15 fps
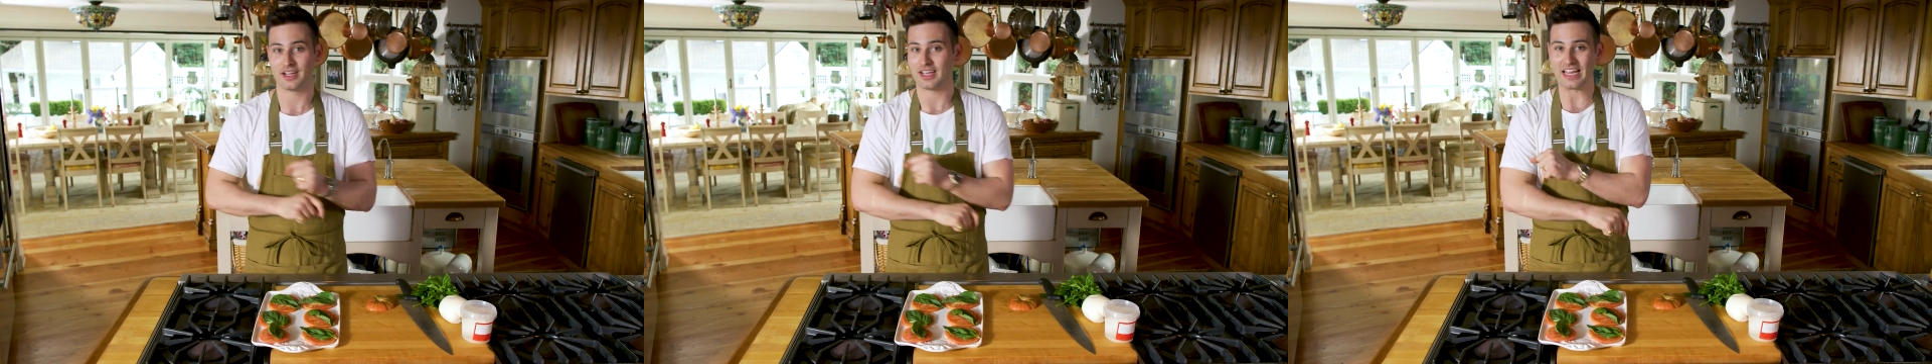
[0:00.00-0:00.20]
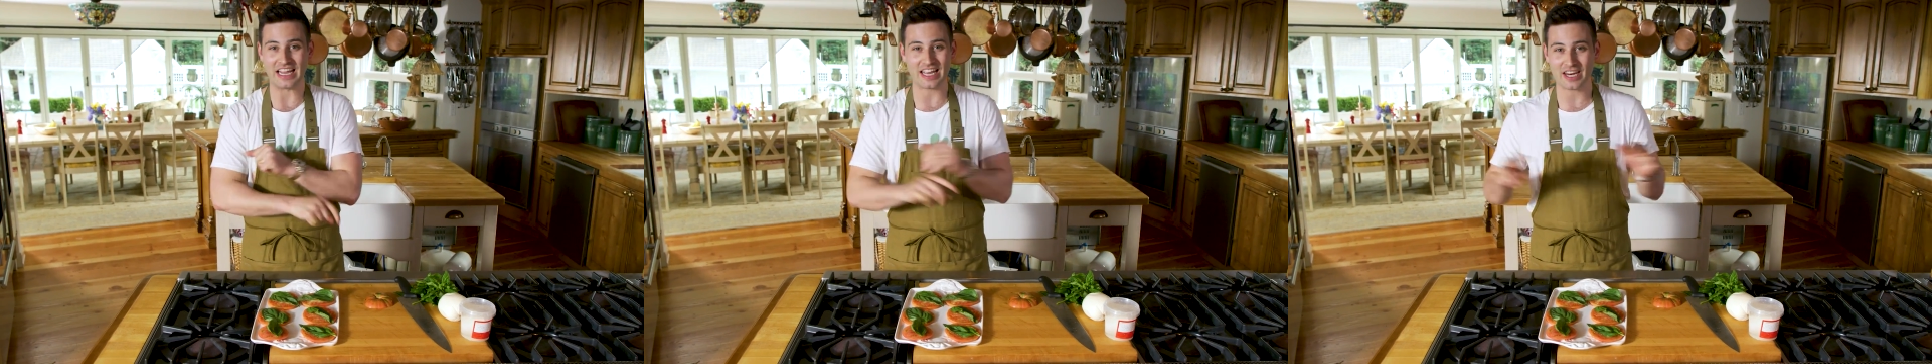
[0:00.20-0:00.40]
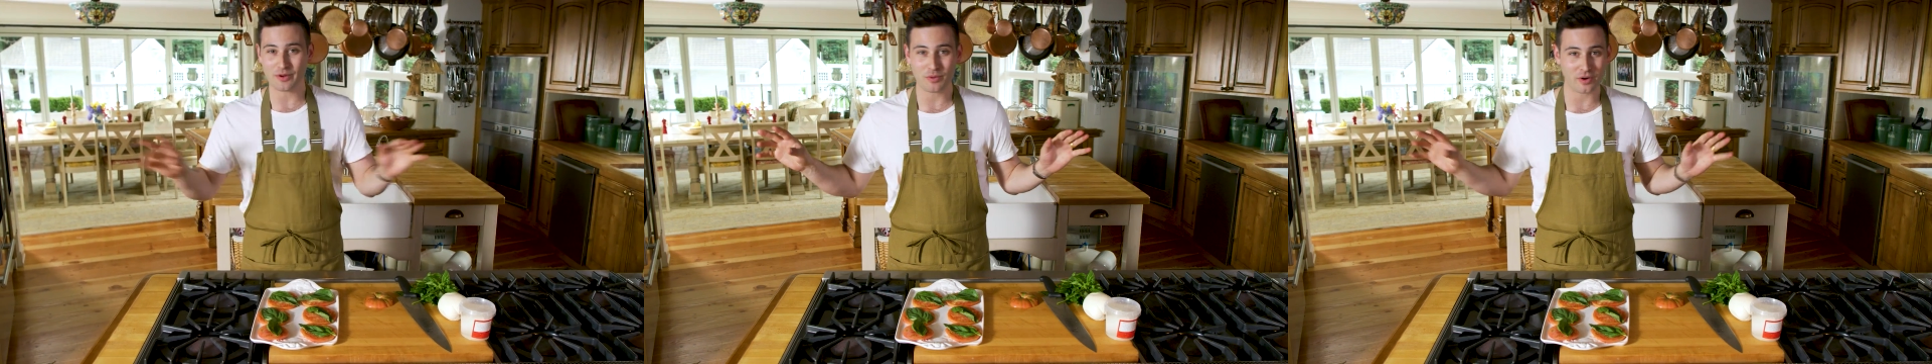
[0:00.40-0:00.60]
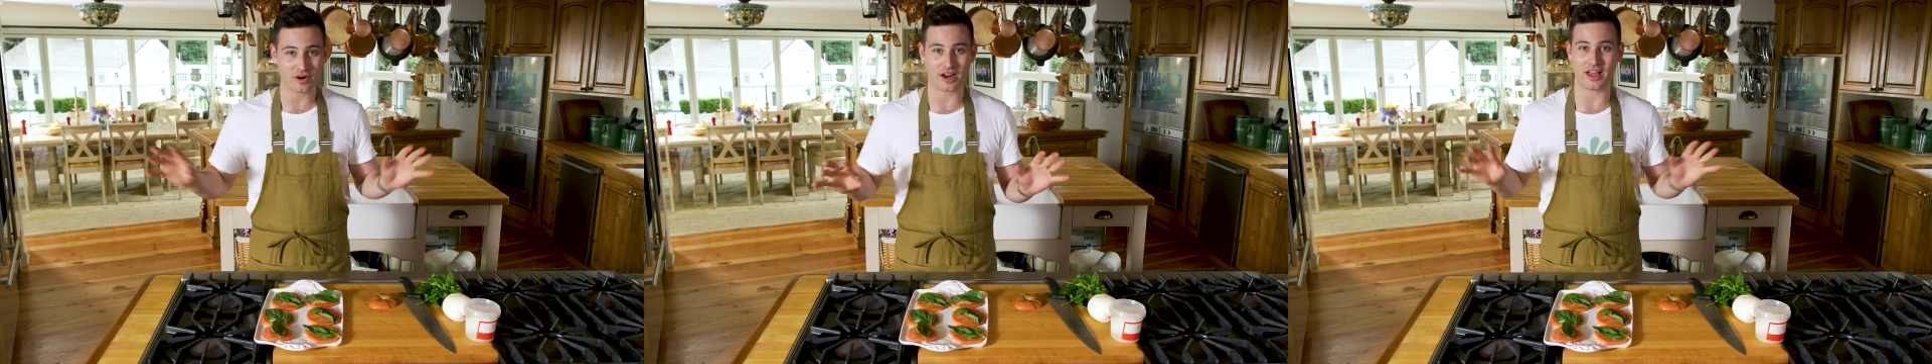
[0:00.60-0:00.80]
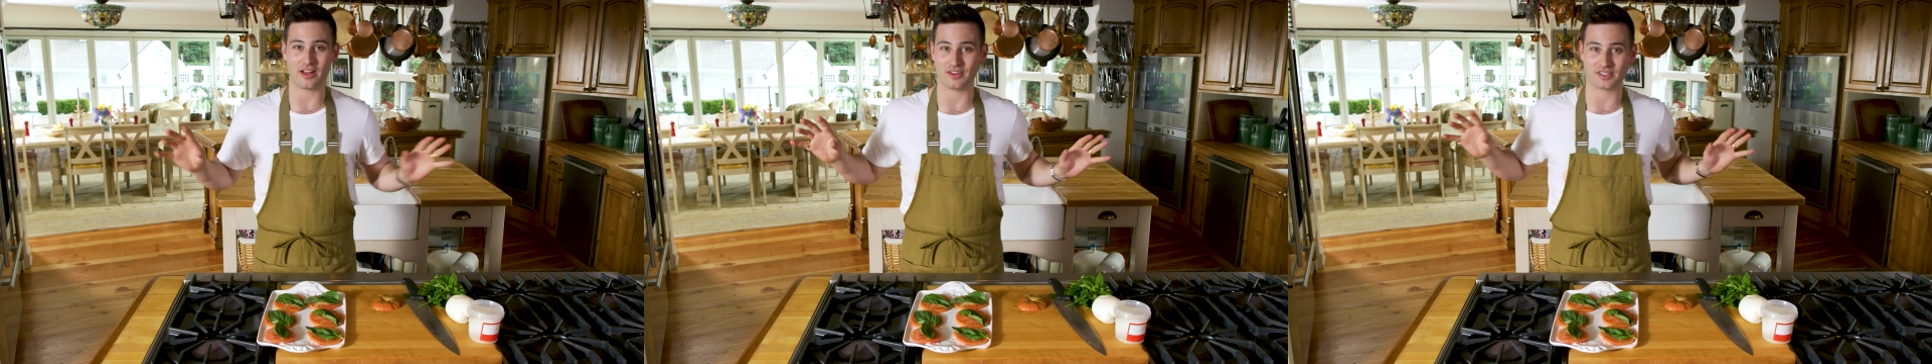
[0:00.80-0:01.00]
anywhere
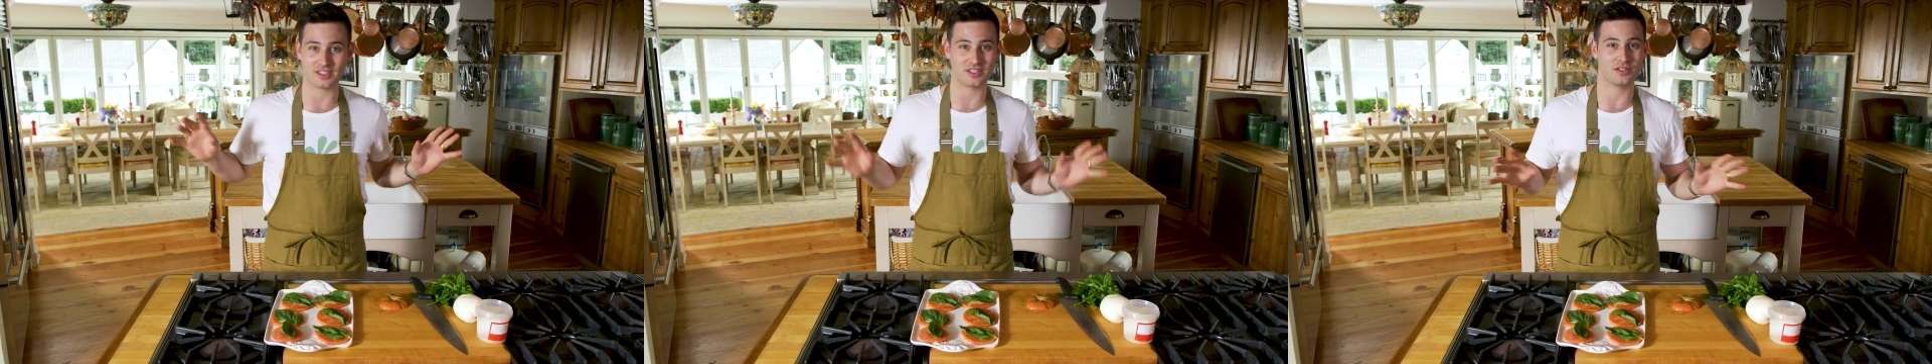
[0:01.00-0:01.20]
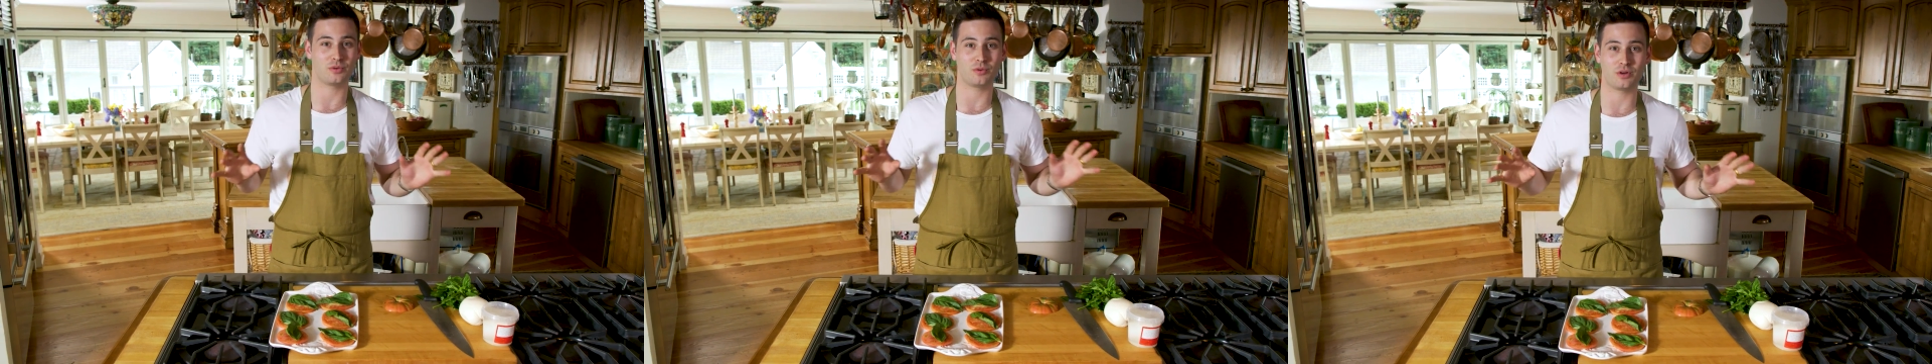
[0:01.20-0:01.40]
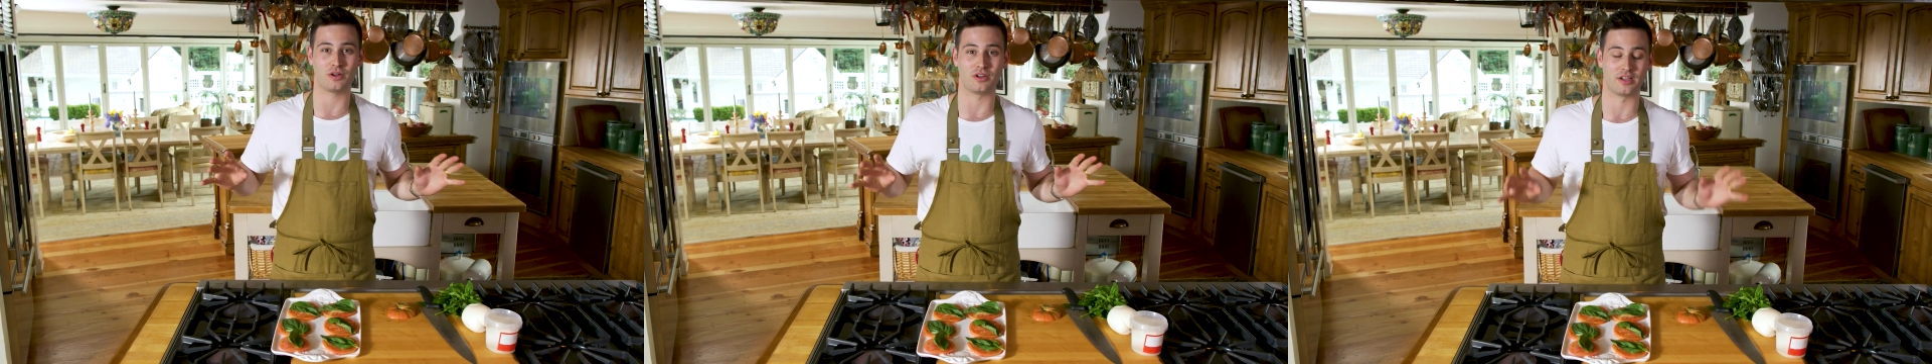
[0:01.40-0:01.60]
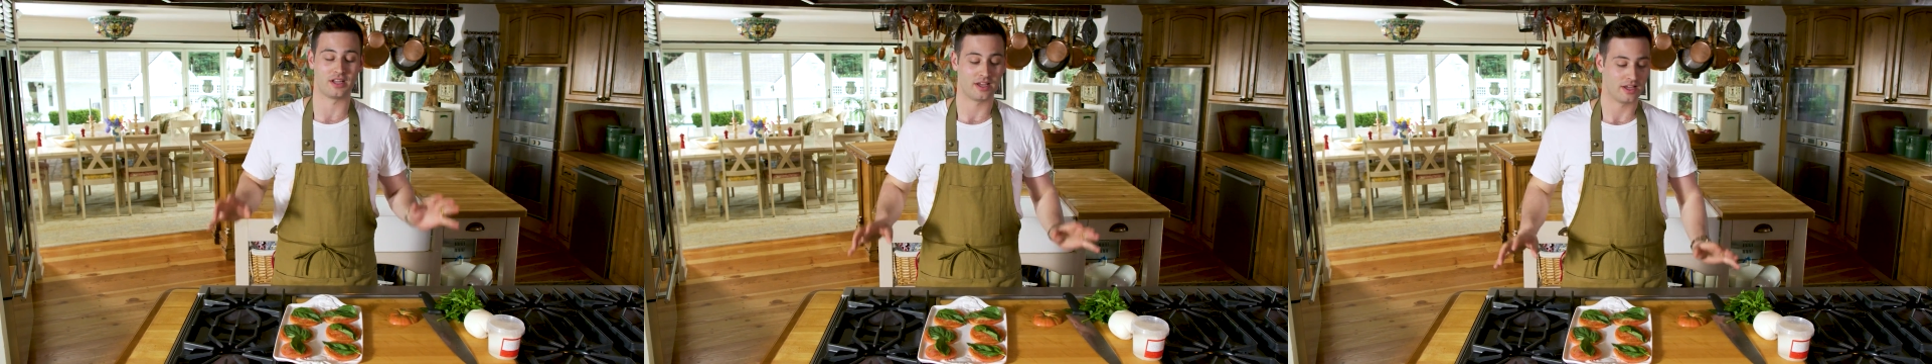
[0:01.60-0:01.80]
else in the world.